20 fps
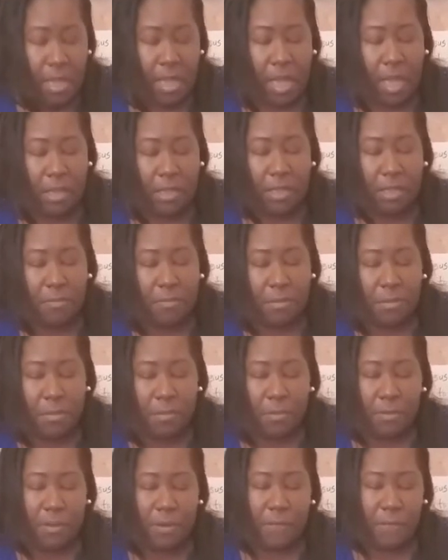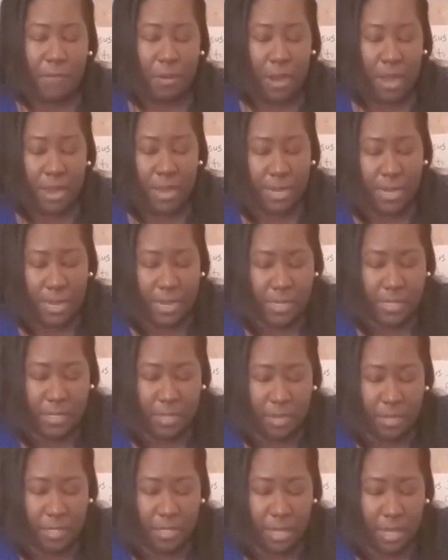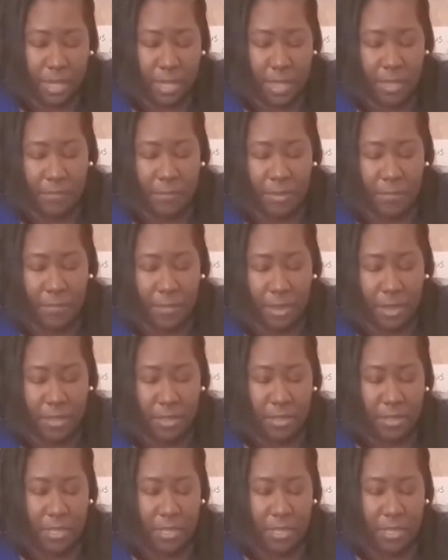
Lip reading: I come to you praying for our class, Sauté, Heavenly Father,